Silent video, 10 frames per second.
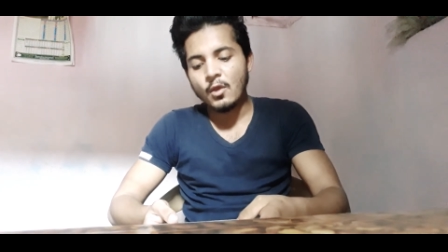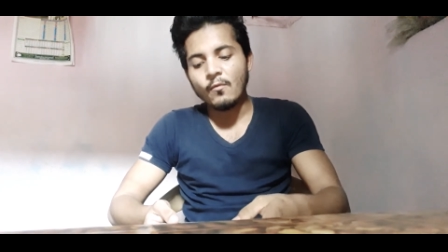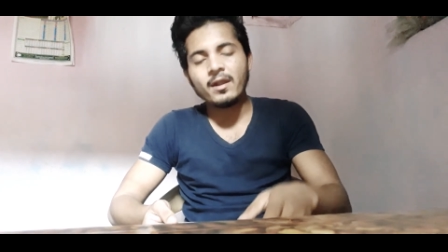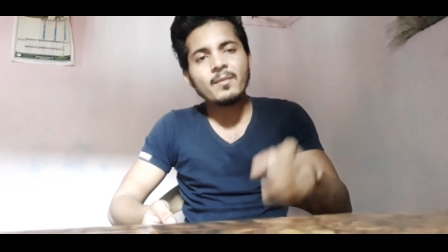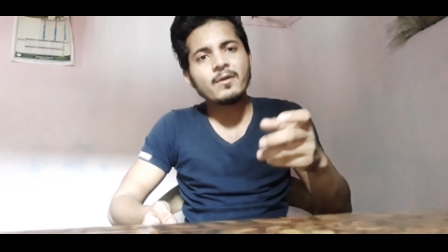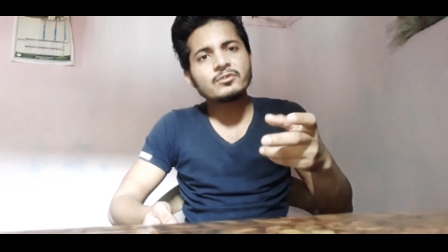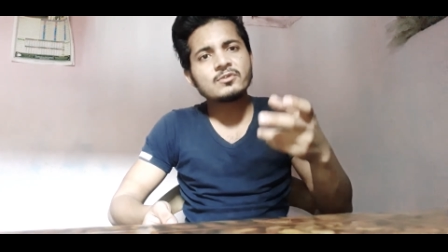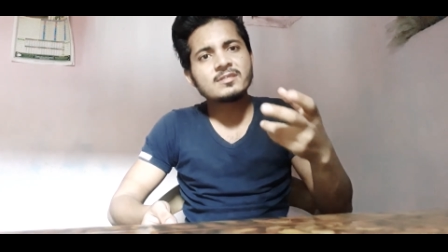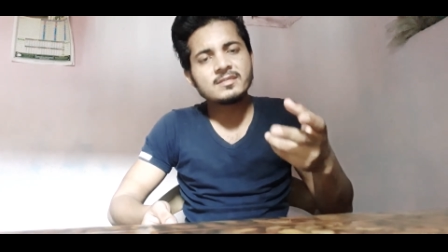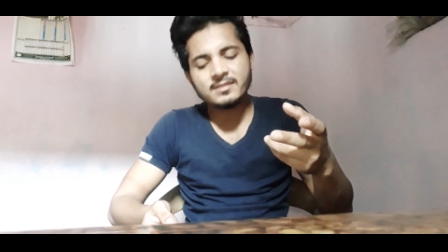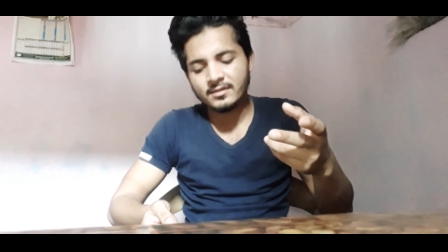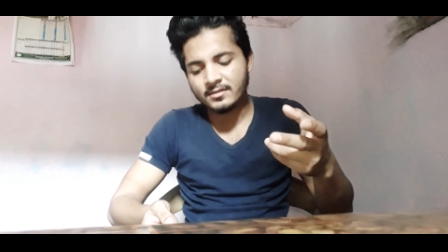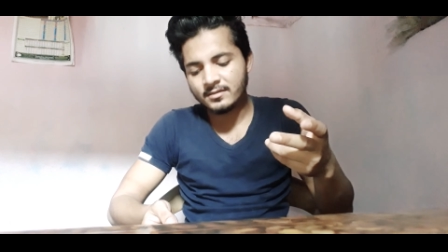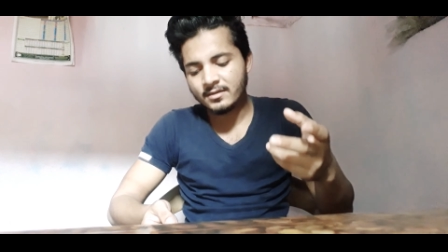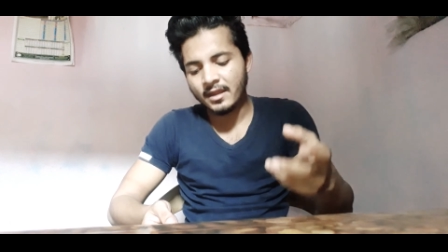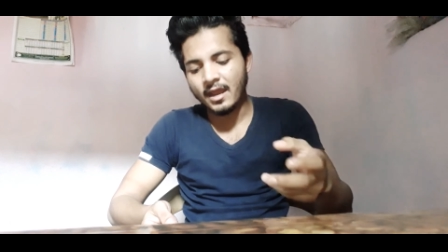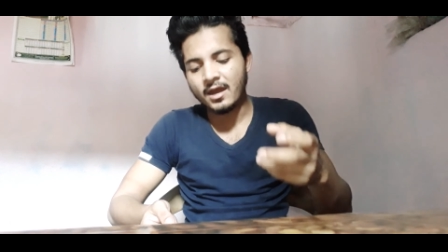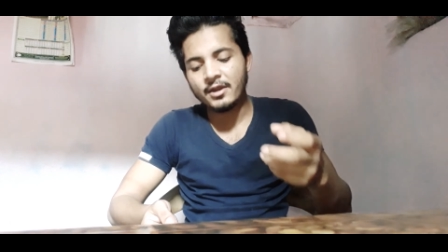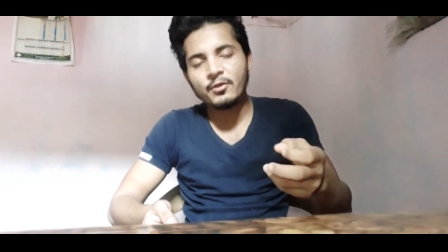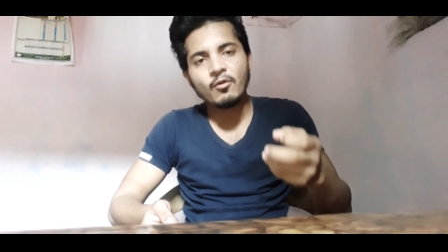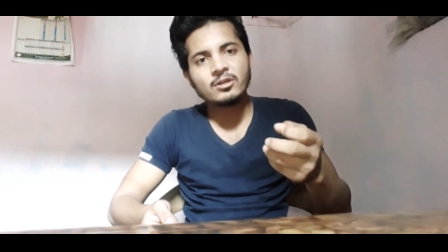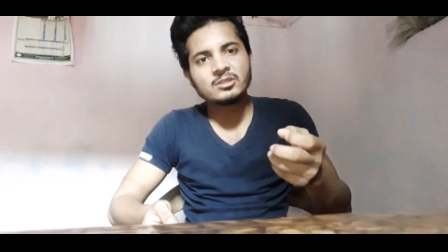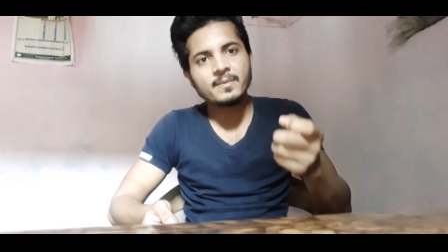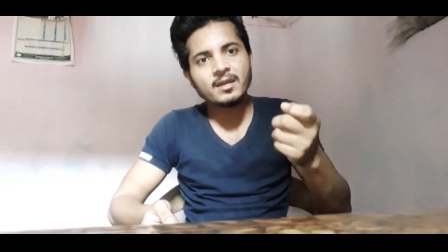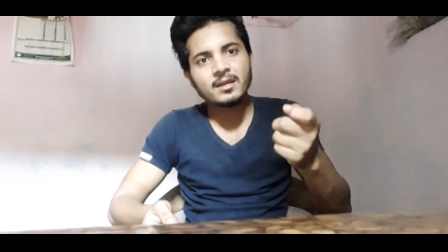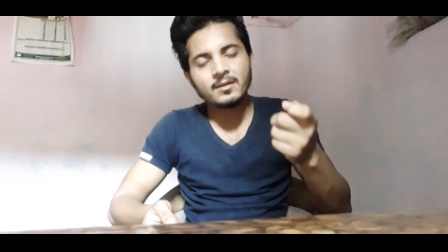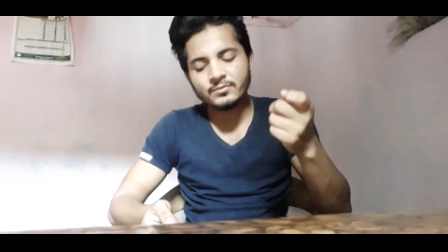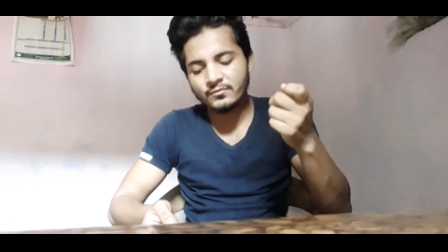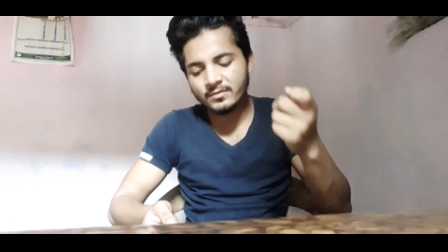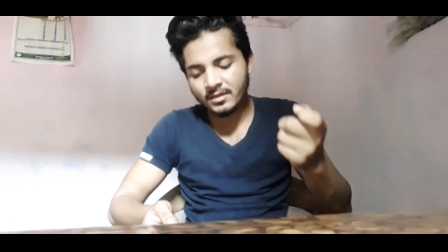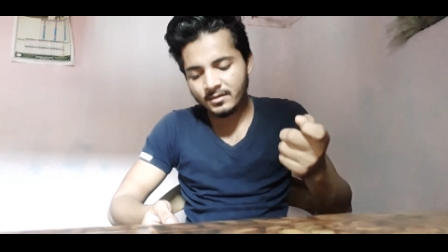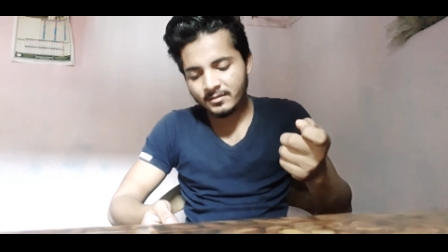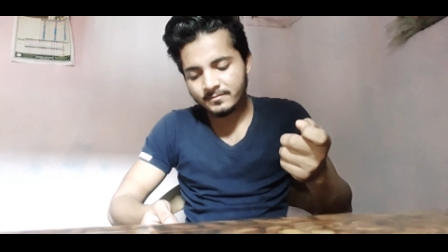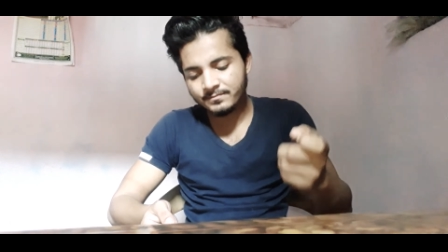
what about your sister? Are you on speaking terms with her?